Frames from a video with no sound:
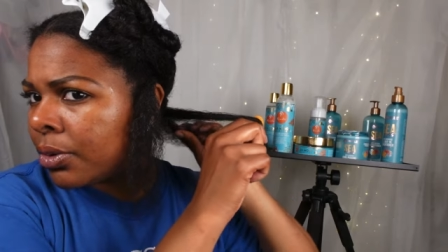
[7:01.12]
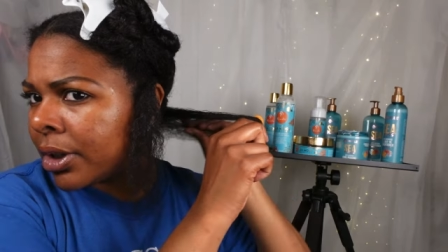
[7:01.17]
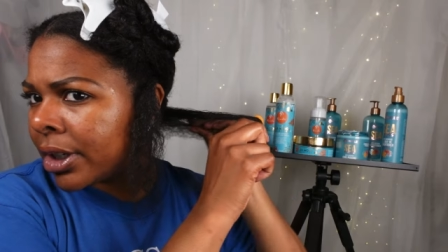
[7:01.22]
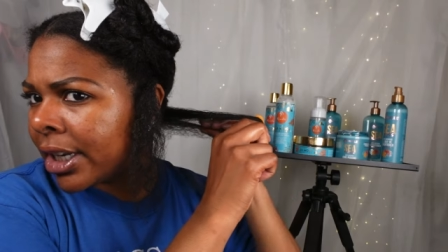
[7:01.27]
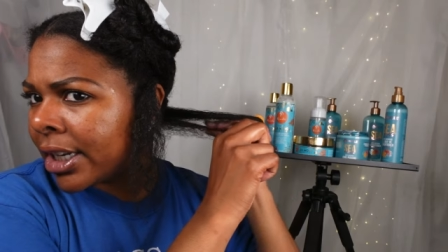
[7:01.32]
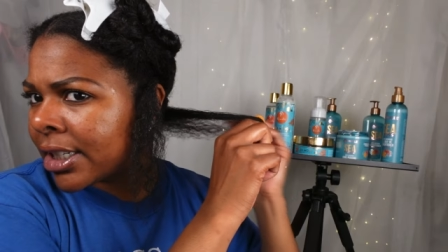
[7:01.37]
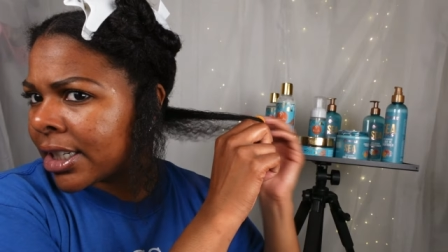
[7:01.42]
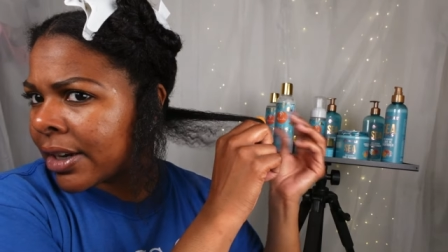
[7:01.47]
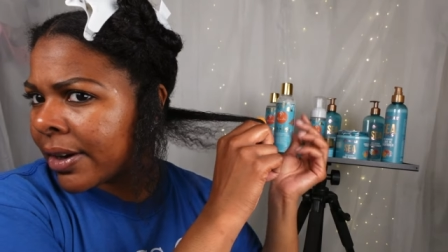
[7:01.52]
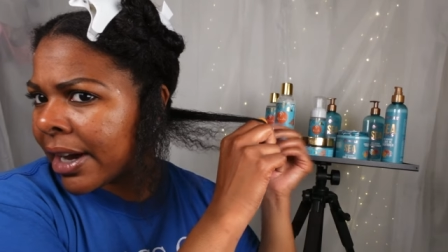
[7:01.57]

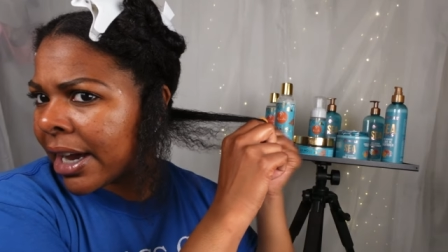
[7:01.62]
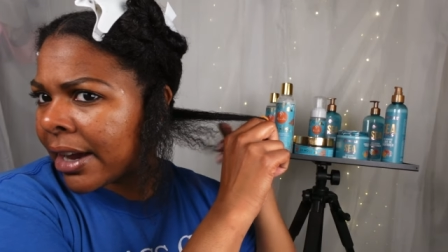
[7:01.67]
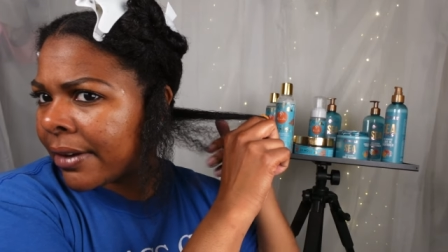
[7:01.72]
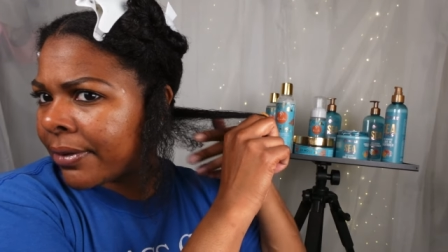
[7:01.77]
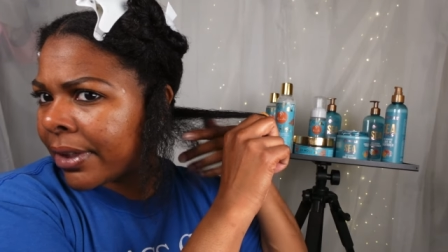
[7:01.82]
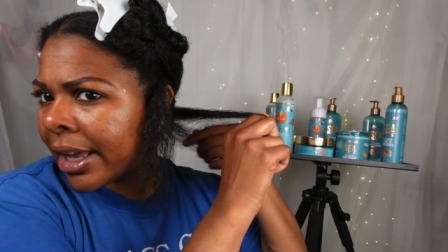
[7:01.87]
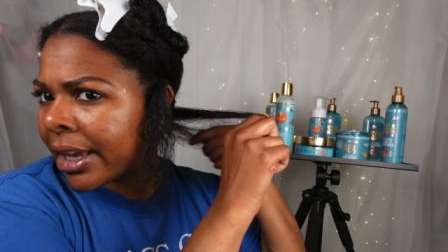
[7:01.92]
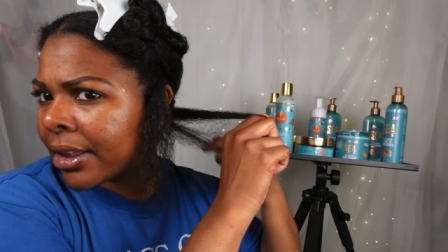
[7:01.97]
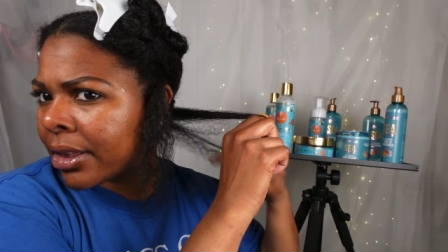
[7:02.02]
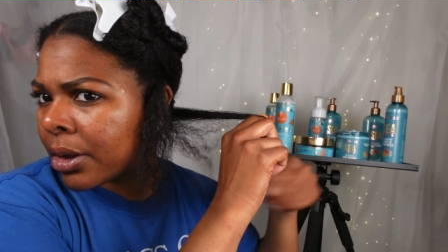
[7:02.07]
realize how I
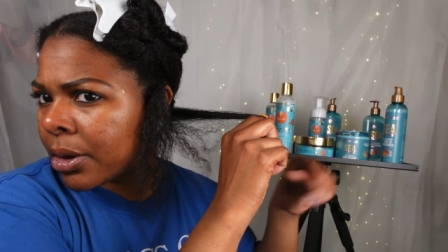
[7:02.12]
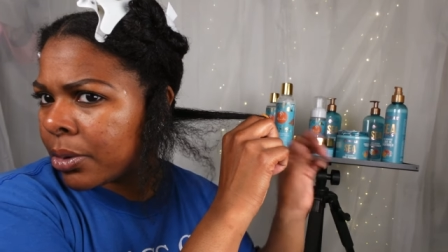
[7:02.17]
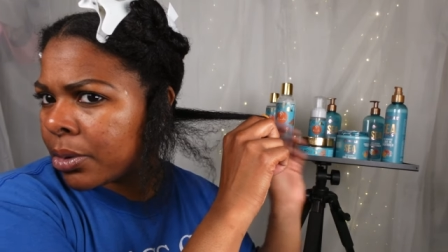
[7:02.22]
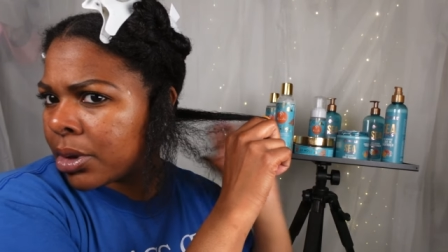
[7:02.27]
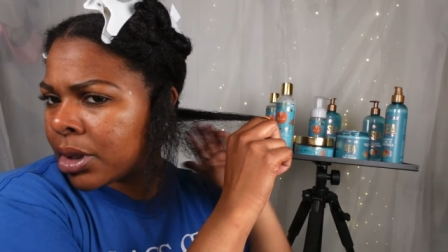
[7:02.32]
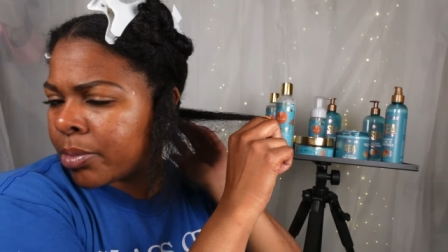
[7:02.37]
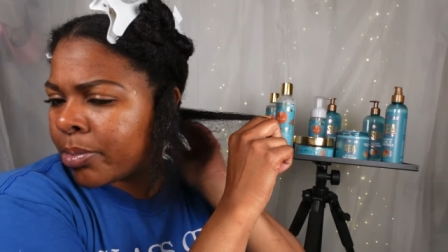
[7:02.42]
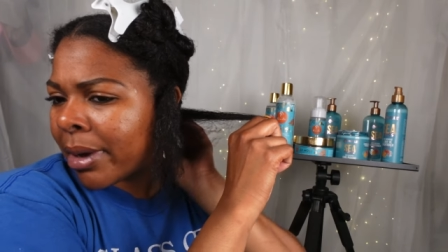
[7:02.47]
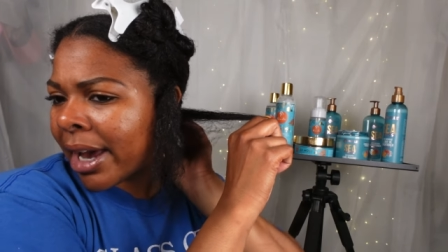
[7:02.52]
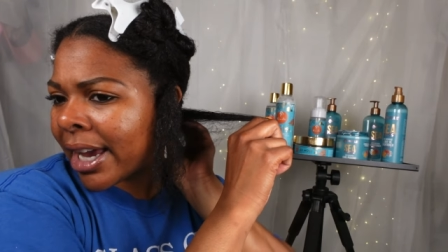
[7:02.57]
have like
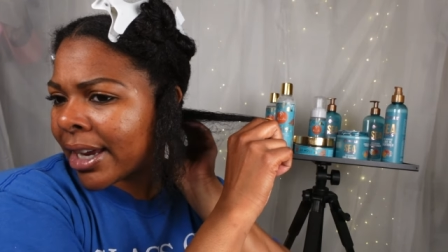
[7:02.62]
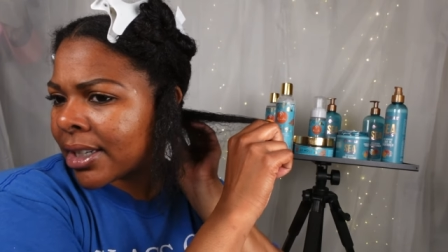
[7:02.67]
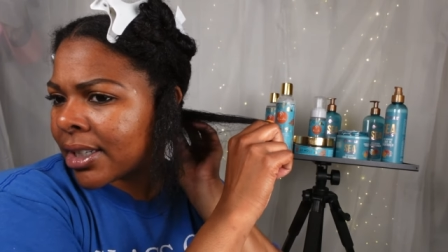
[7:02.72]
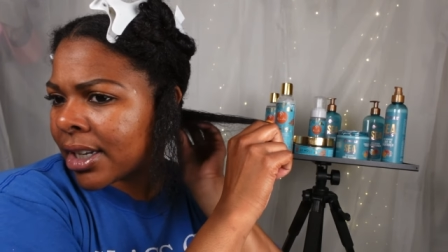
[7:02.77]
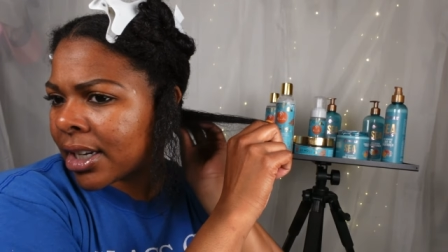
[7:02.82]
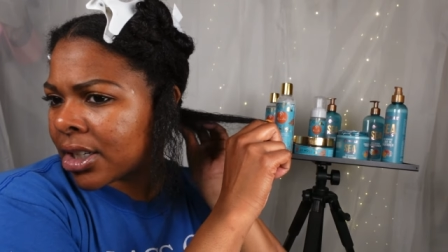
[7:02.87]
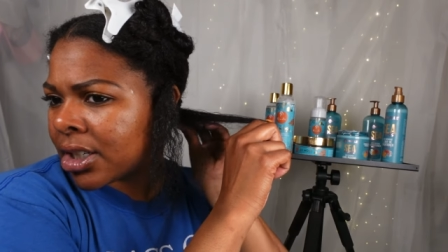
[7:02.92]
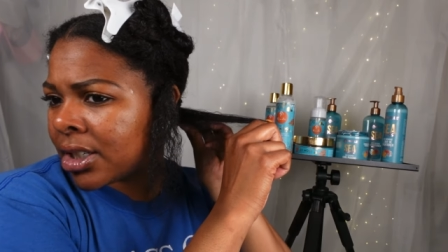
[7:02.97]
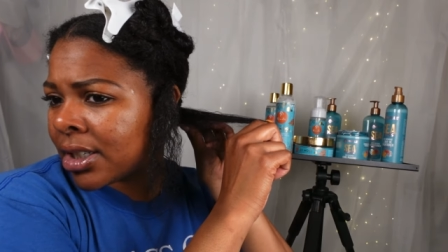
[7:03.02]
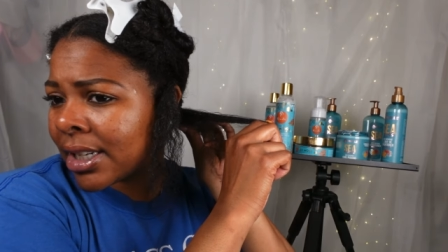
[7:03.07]
those back
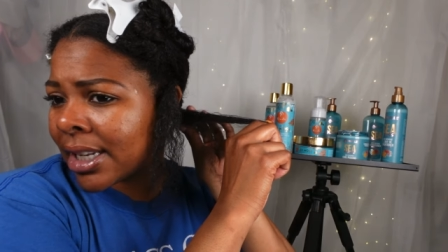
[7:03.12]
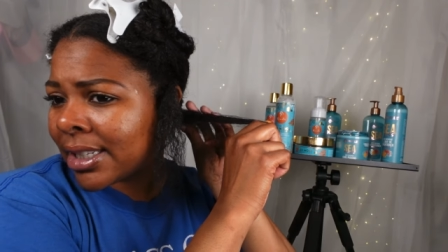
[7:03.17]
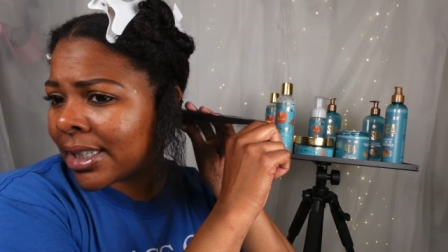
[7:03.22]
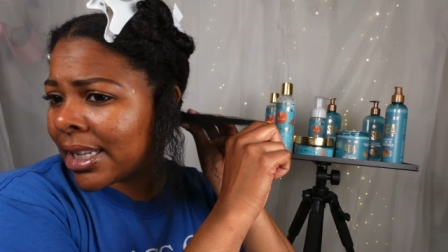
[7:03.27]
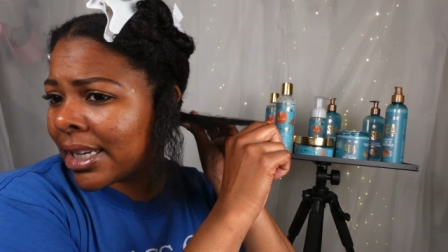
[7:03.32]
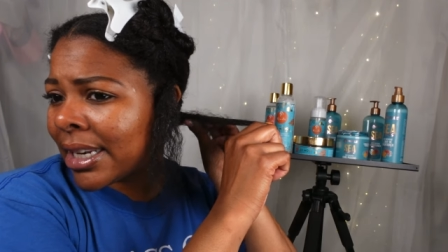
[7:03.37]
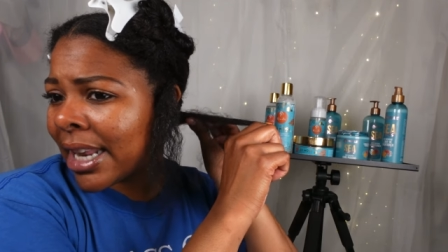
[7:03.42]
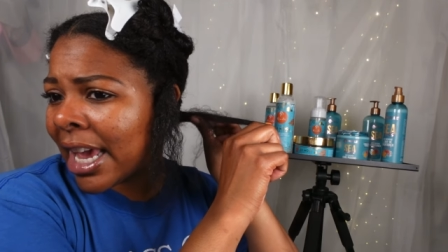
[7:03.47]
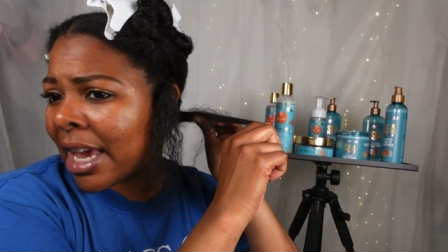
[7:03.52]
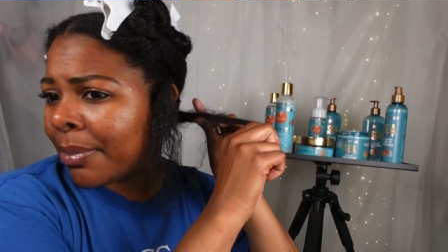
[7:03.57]
sections. That's
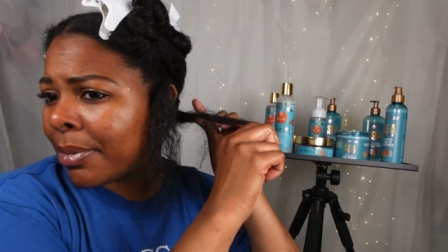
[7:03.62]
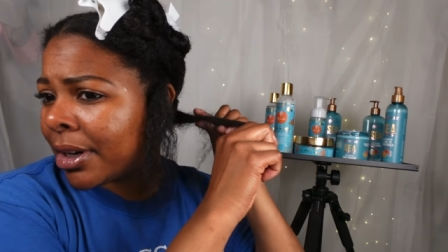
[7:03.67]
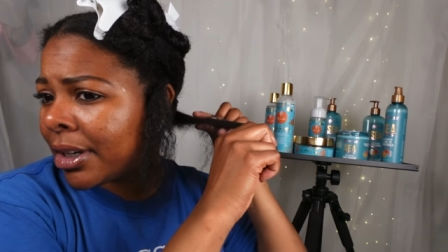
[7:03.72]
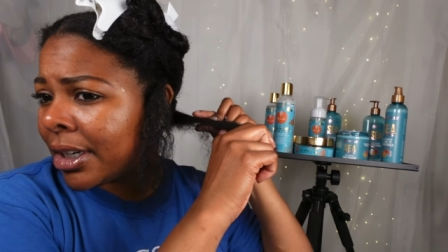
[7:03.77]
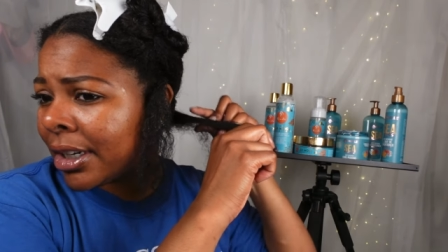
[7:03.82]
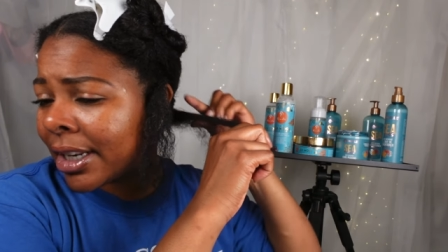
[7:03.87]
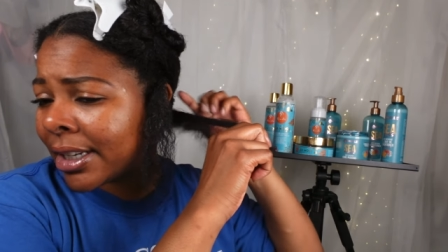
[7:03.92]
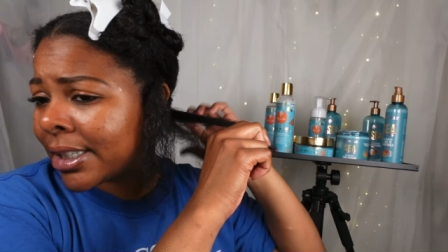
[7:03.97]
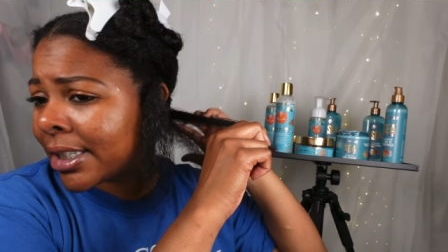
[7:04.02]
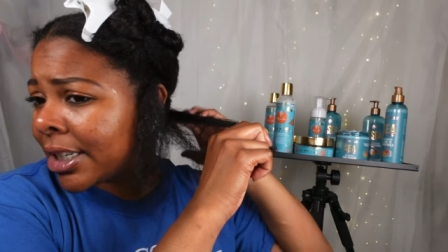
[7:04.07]
the nape,
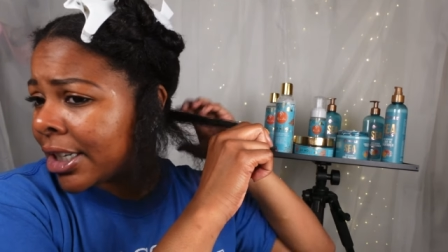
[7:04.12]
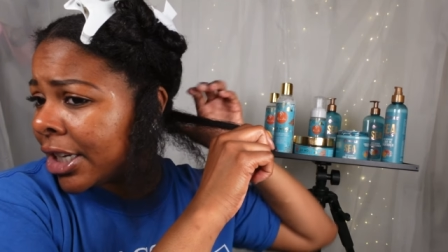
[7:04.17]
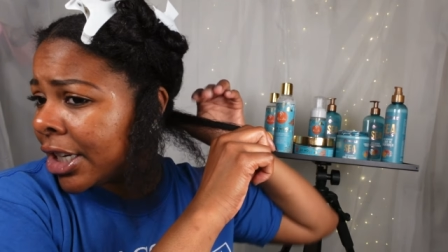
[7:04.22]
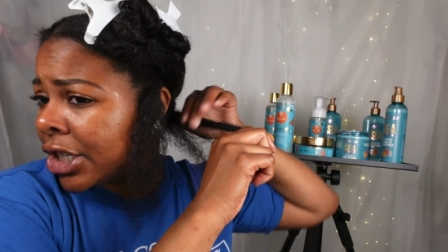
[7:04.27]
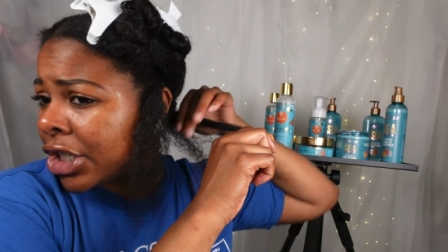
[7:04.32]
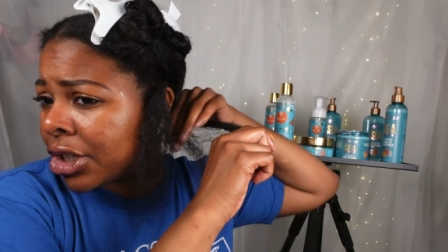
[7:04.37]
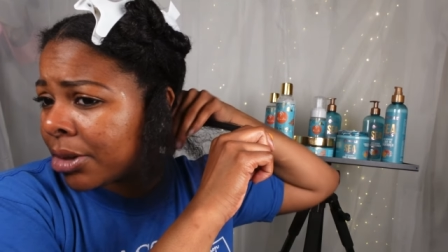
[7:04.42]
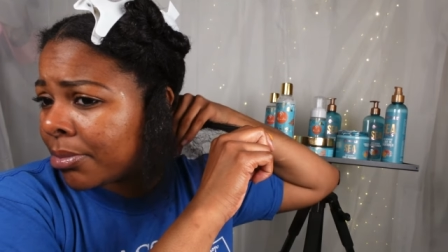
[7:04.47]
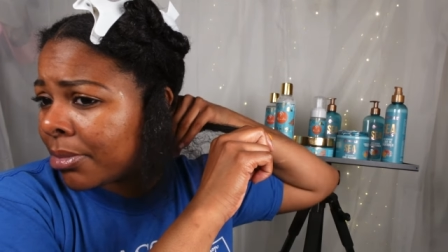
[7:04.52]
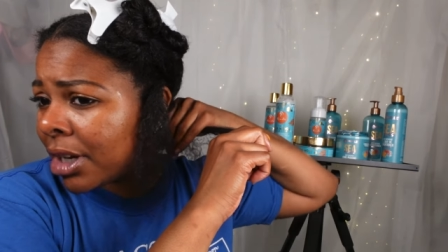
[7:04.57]
honey. That's the
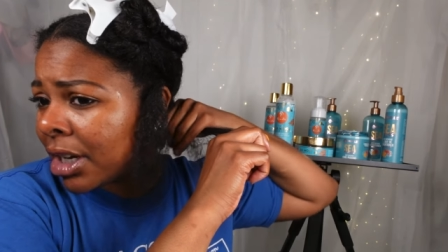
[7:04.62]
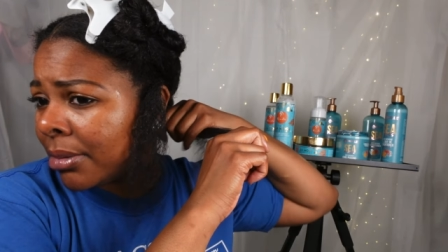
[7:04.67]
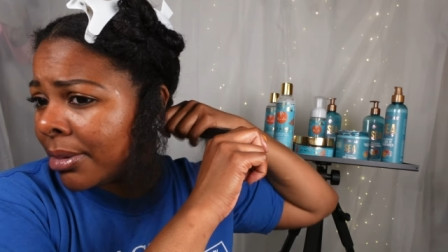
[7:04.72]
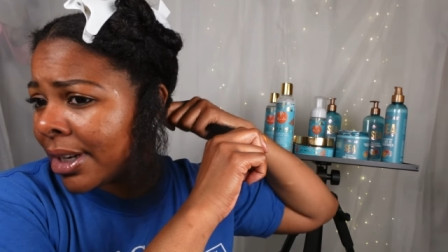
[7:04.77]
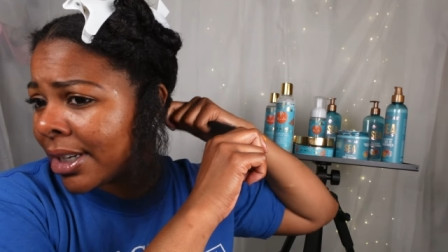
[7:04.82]
kitchen, babe.